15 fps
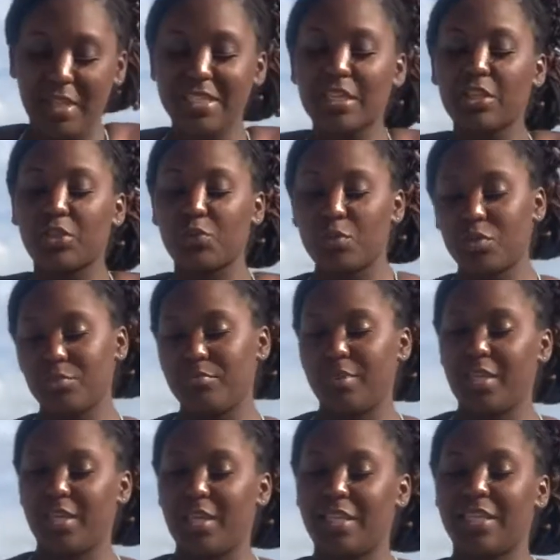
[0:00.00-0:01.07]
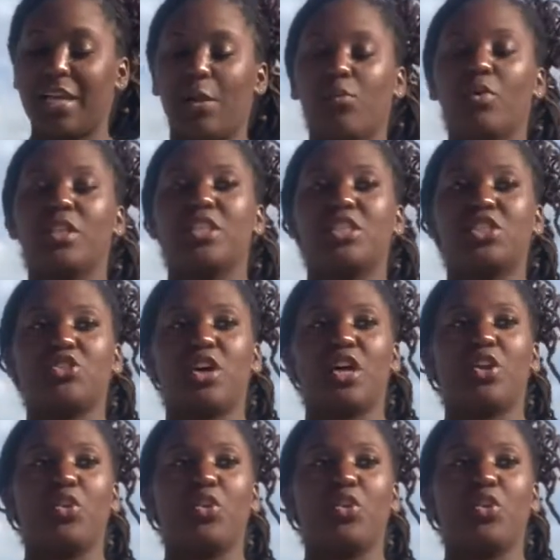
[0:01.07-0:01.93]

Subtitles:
That's not the real me, and like, I'm really just trying